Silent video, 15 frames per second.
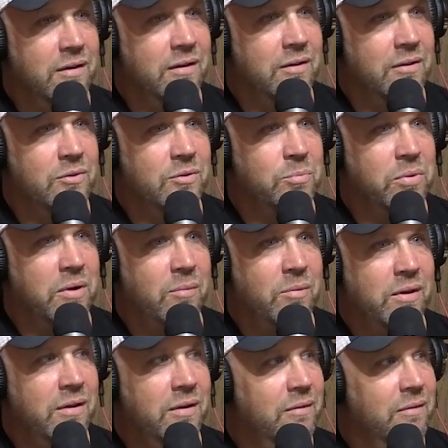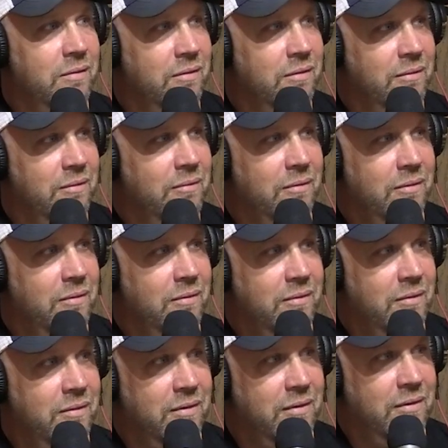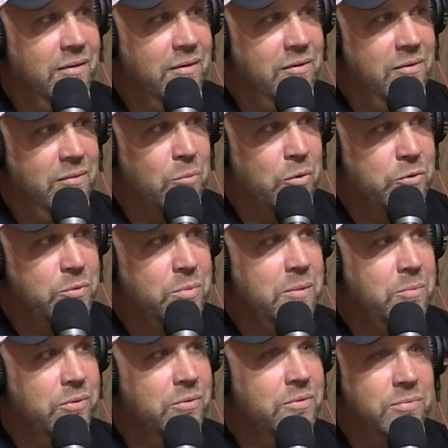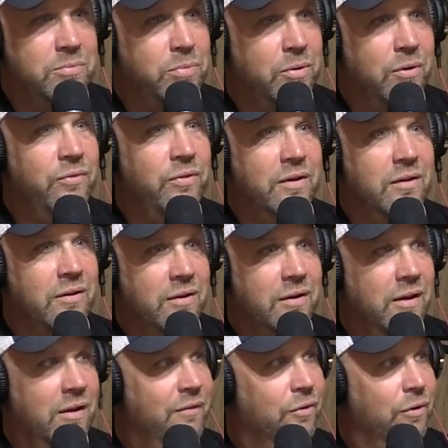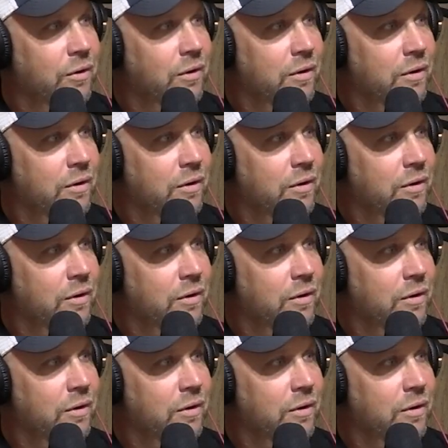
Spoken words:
is probably most people's perfect hunt ever.